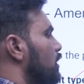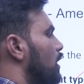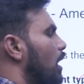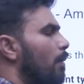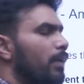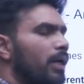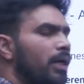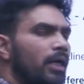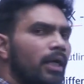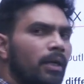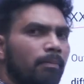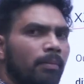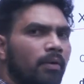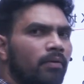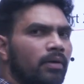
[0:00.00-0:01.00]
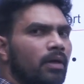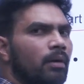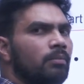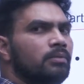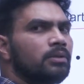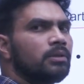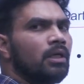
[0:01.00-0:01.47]
the amending power
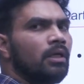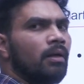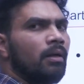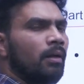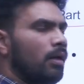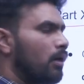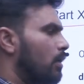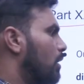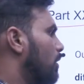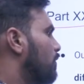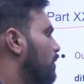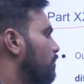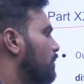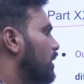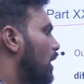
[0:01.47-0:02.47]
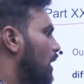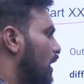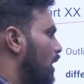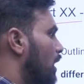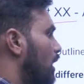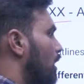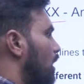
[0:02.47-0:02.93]
comes from the
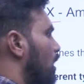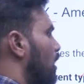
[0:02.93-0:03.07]
Article